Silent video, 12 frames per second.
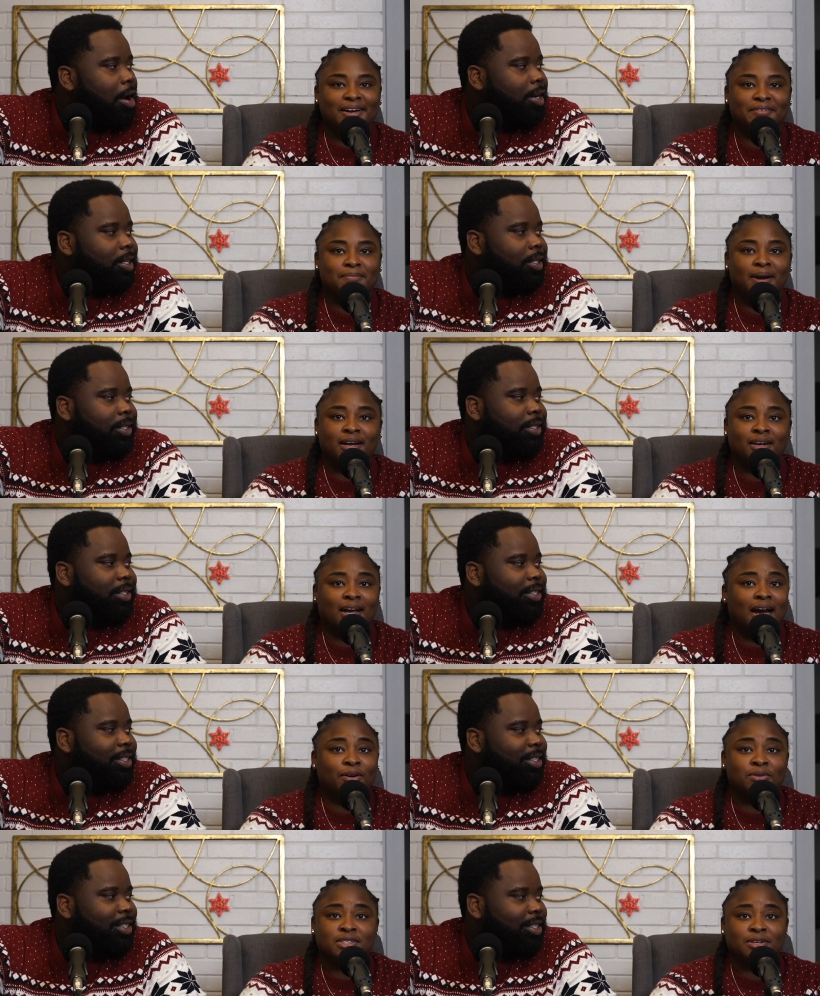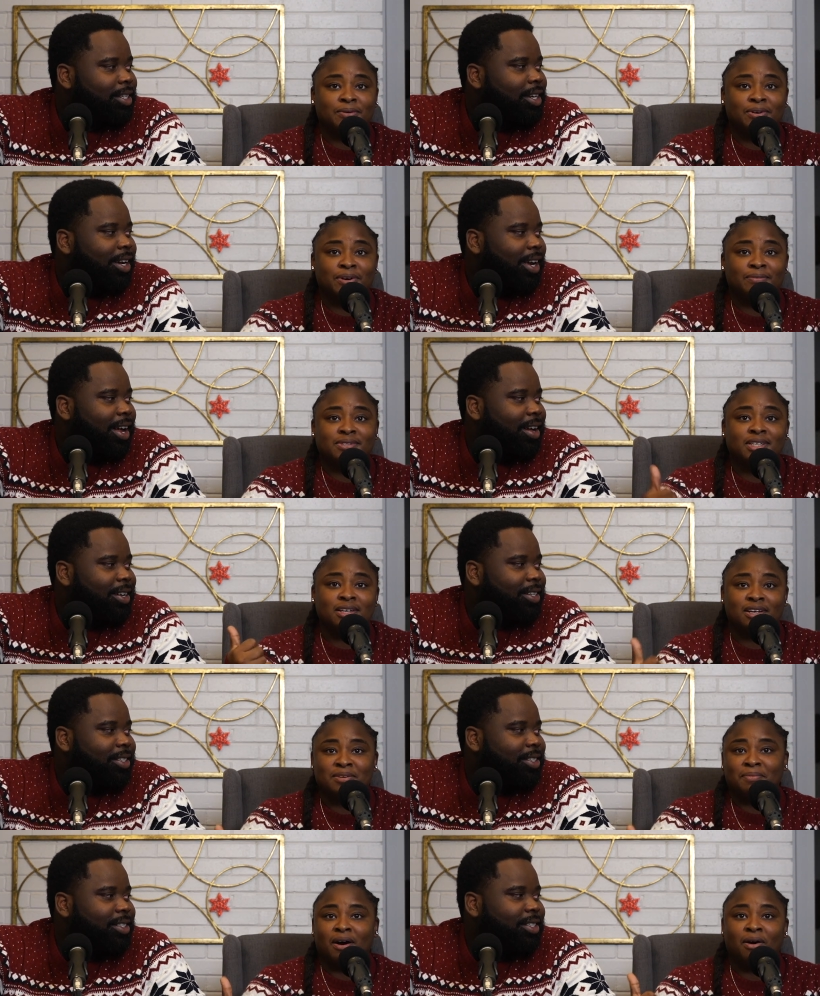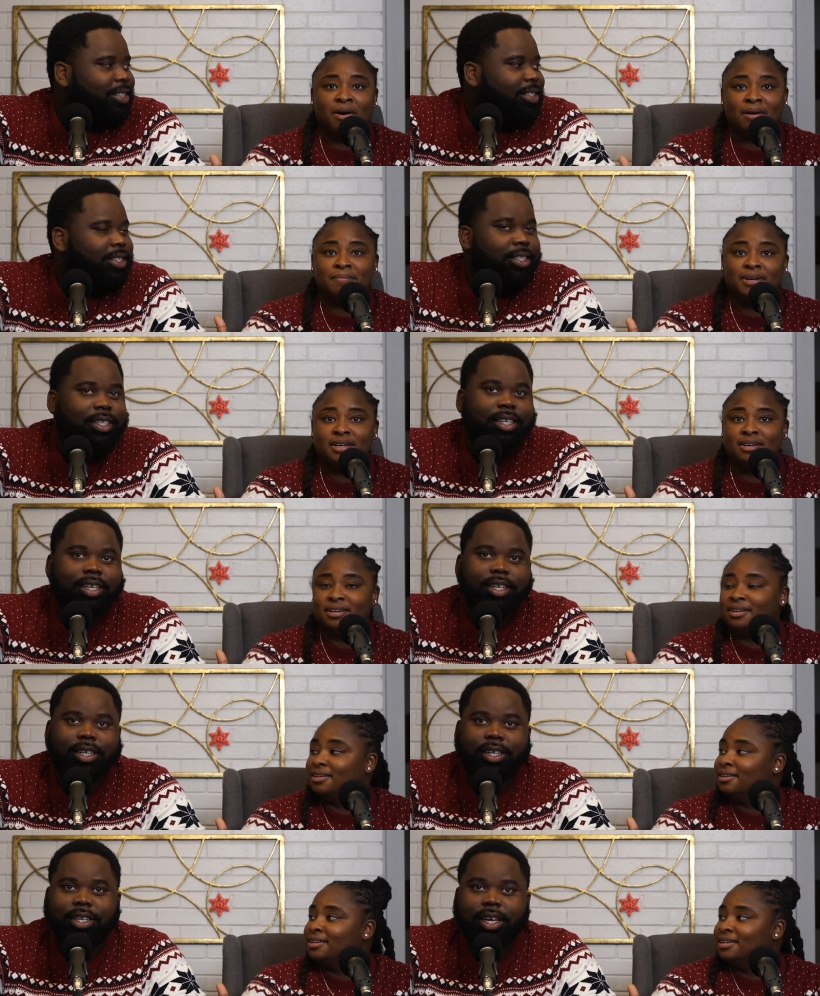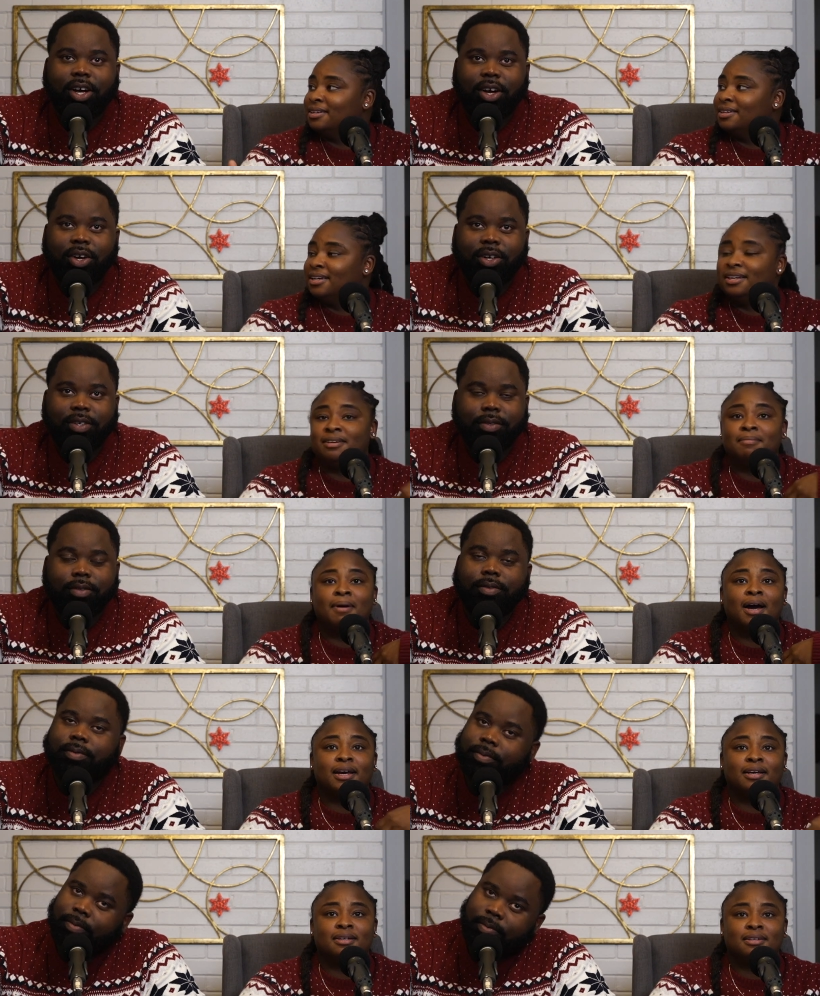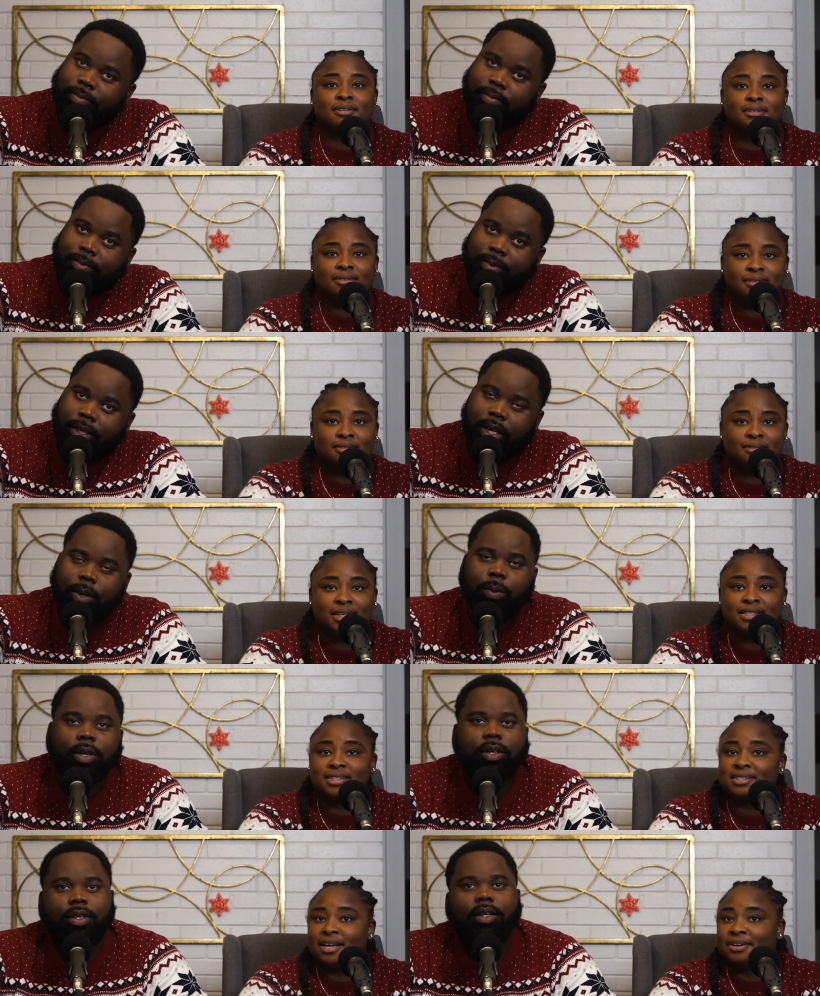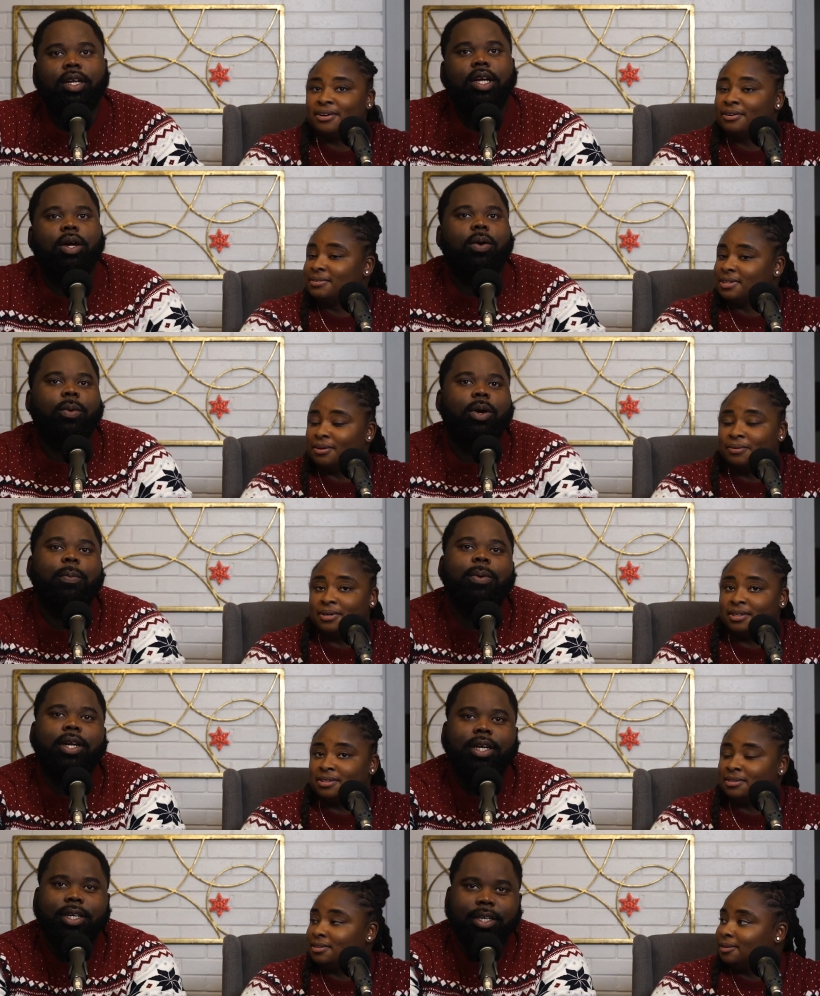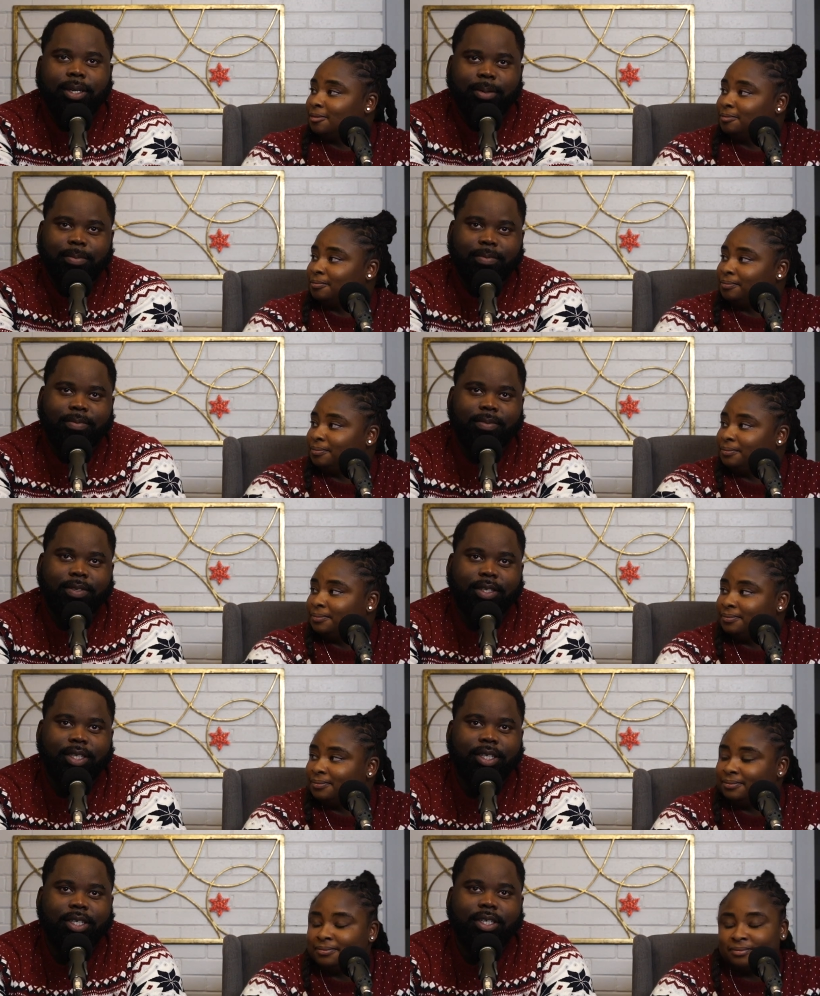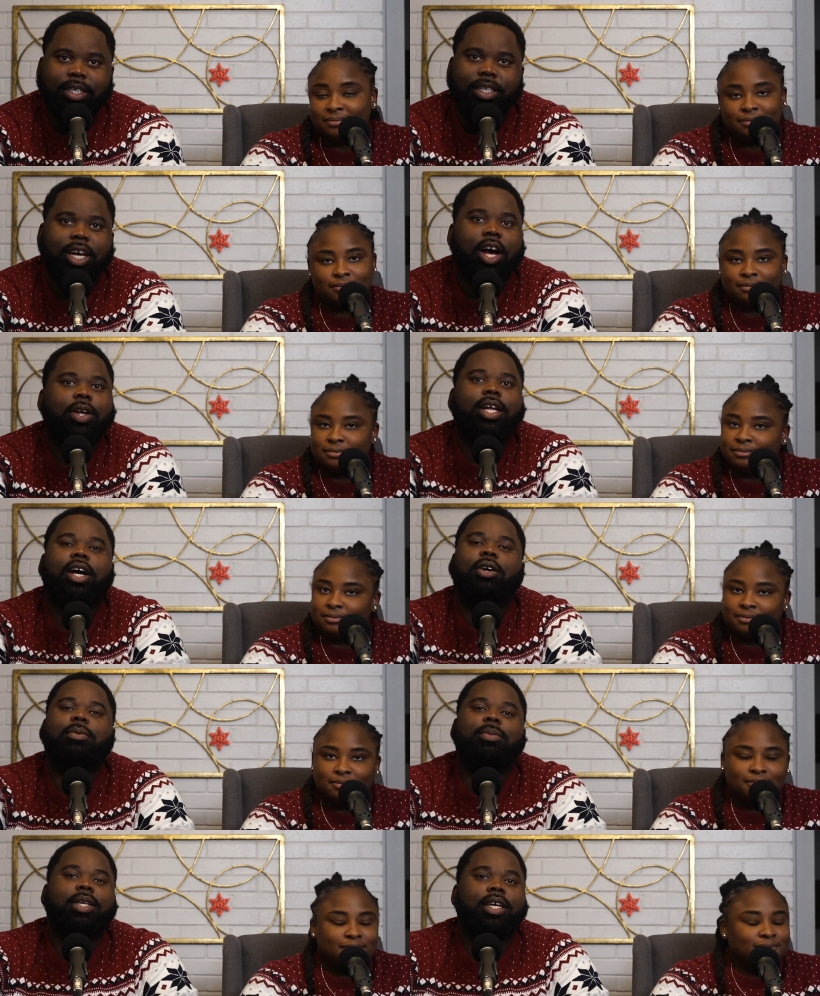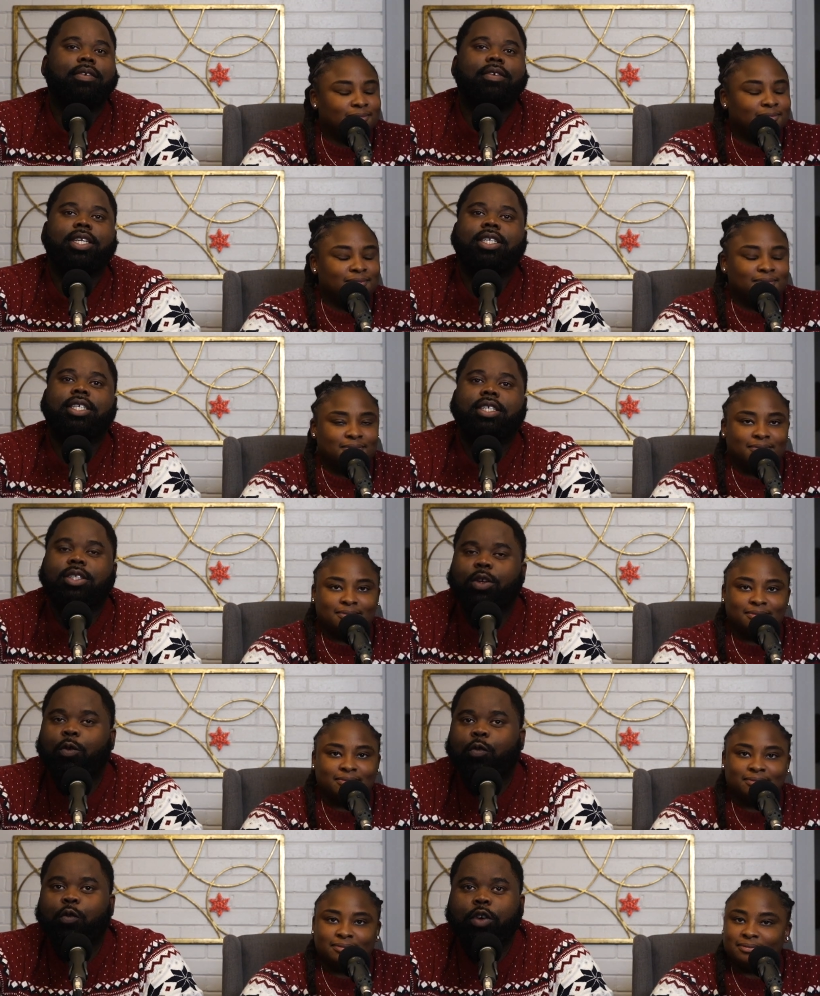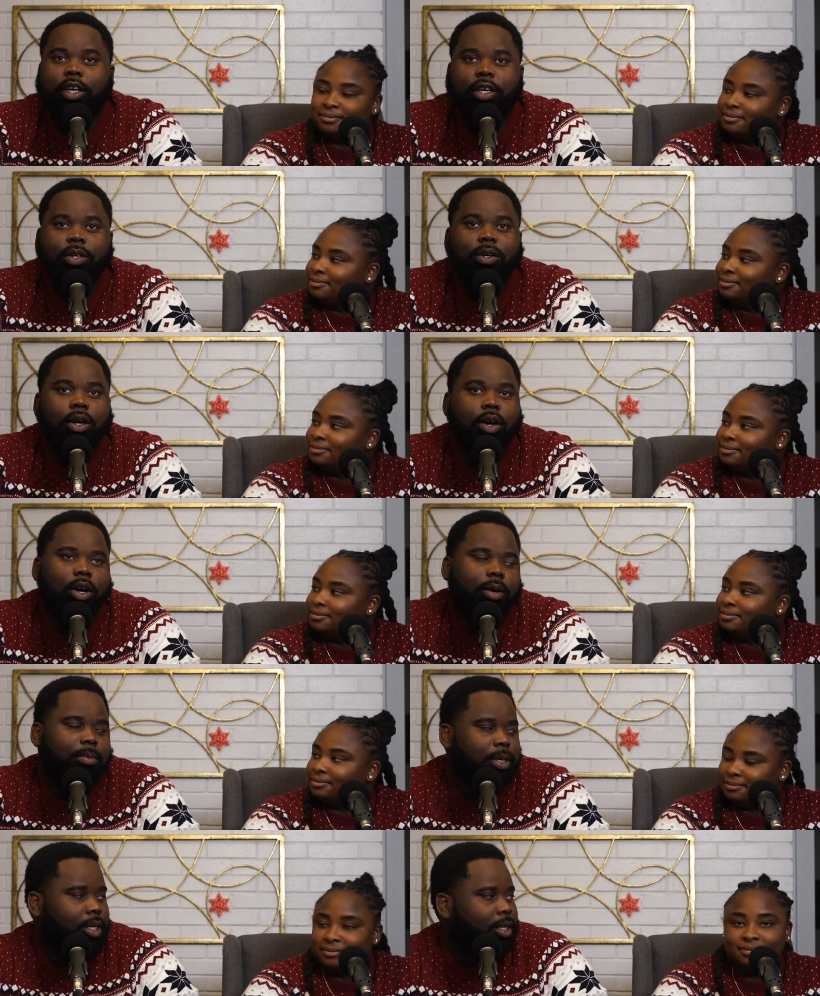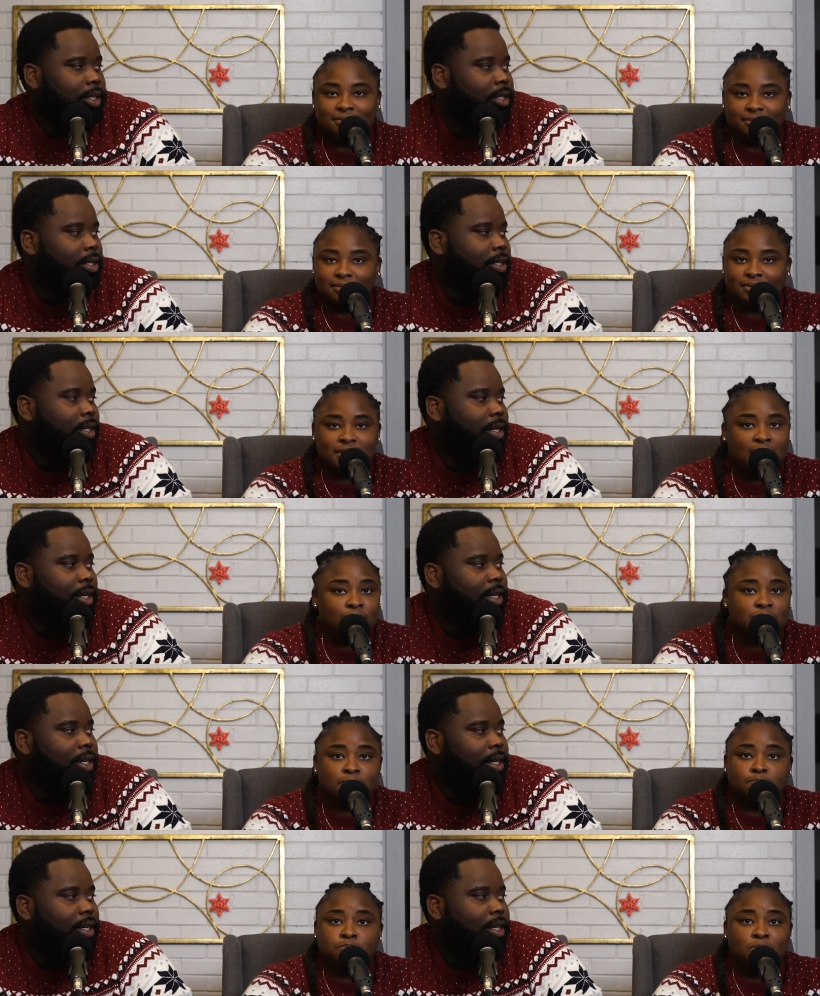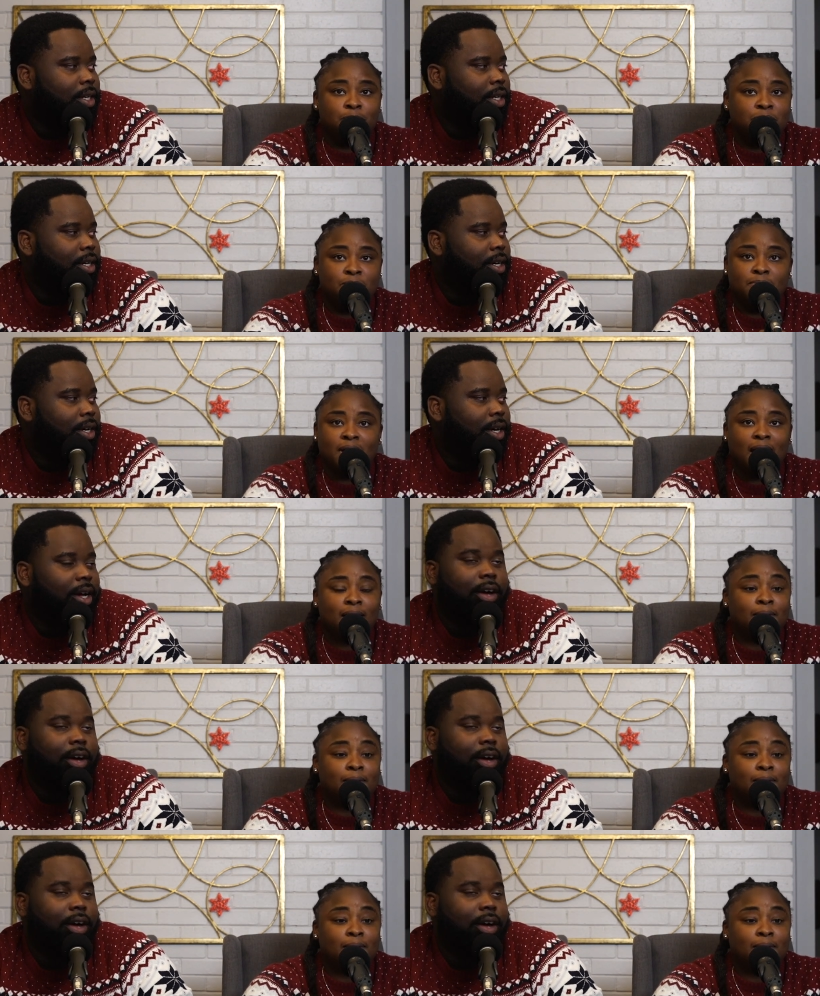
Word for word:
Speaker 1: everybody. Like I was so nervous, he could hear my heartbeat. Y'all in the mic. That's but, just how nervous I We're gonna put
Speaker 2: a clip. Y'all not gonna believe it. This is the real heartbeat. I was boo, boo.
Speaker 1: I,